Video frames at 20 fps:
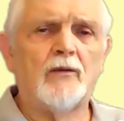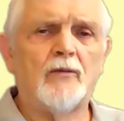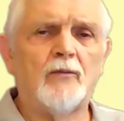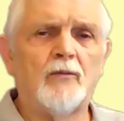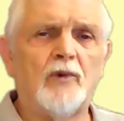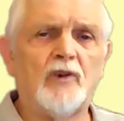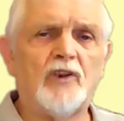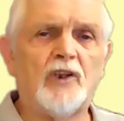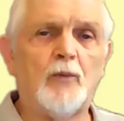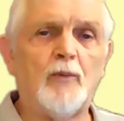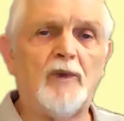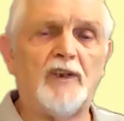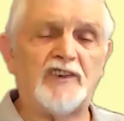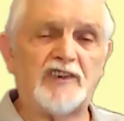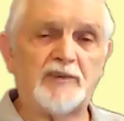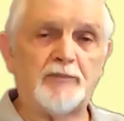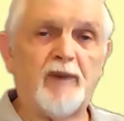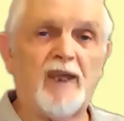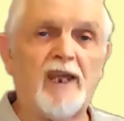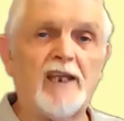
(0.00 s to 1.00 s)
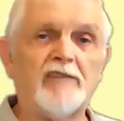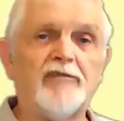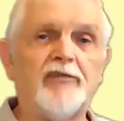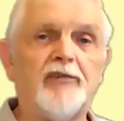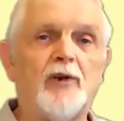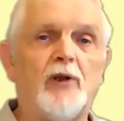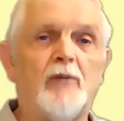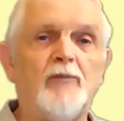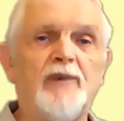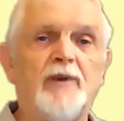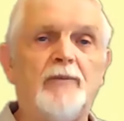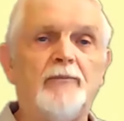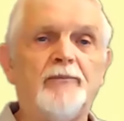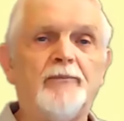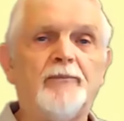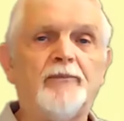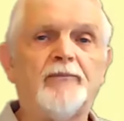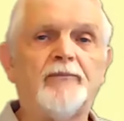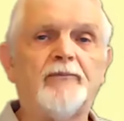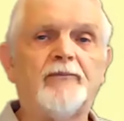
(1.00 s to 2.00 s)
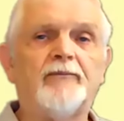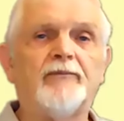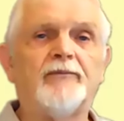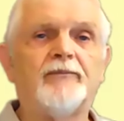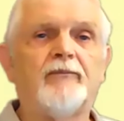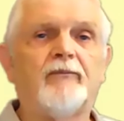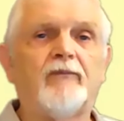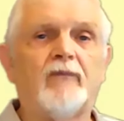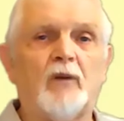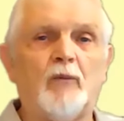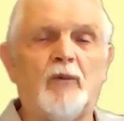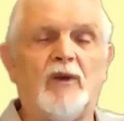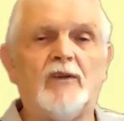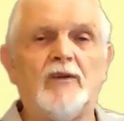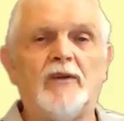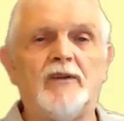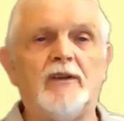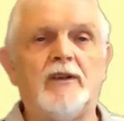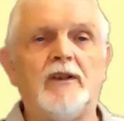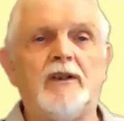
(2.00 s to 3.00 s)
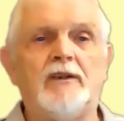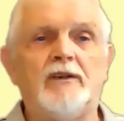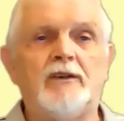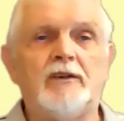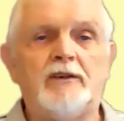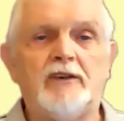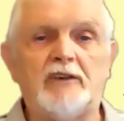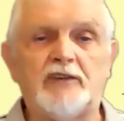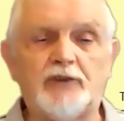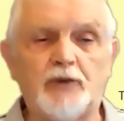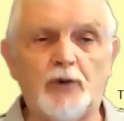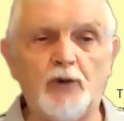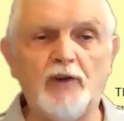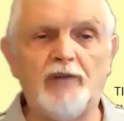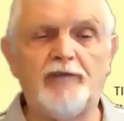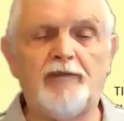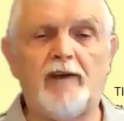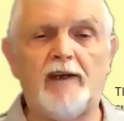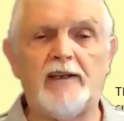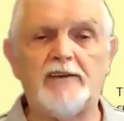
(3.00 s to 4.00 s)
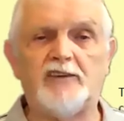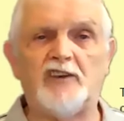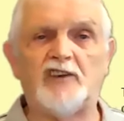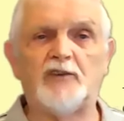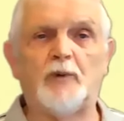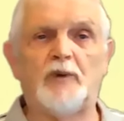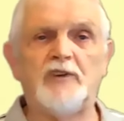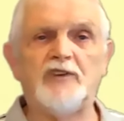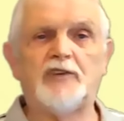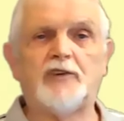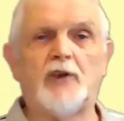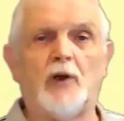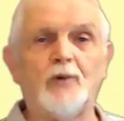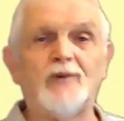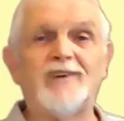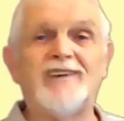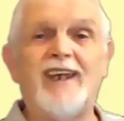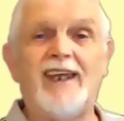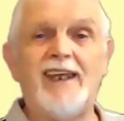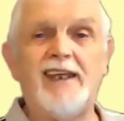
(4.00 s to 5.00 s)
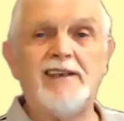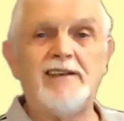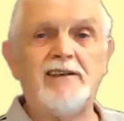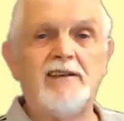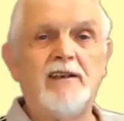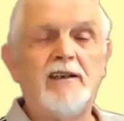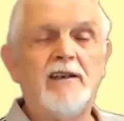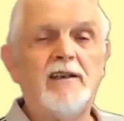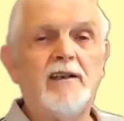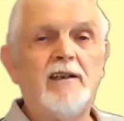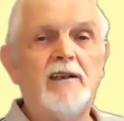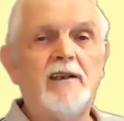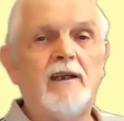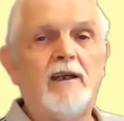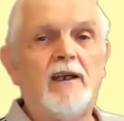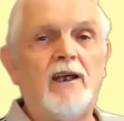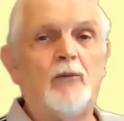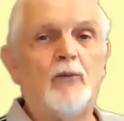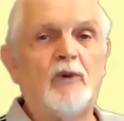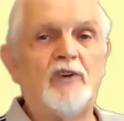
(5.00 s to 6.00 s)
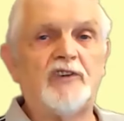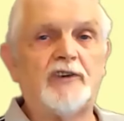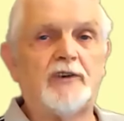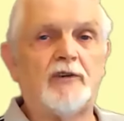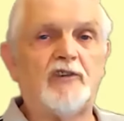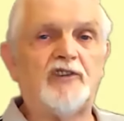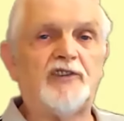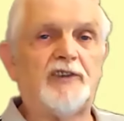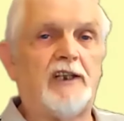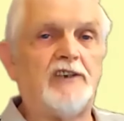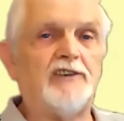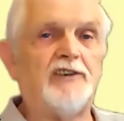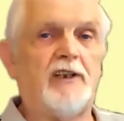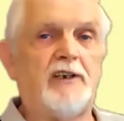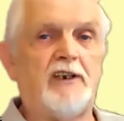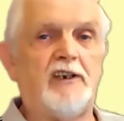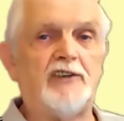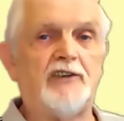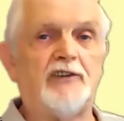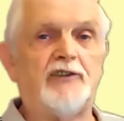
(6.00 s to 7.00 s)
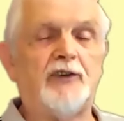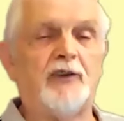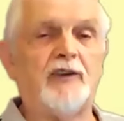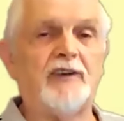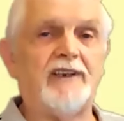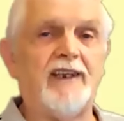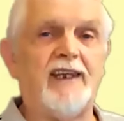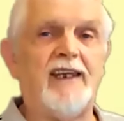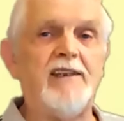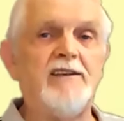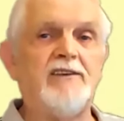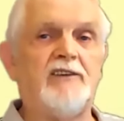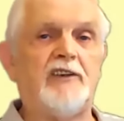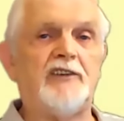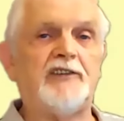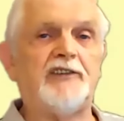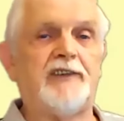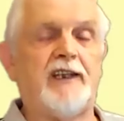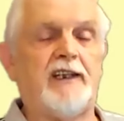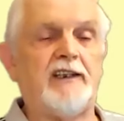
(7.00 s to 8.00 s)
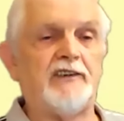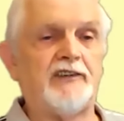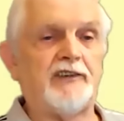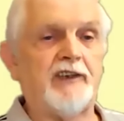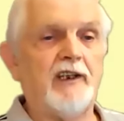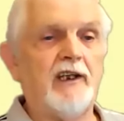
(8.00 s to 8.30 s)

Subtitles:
what can we expect from them? Well, there's two factors. One's called gain and one's called saturation. So the gain just says,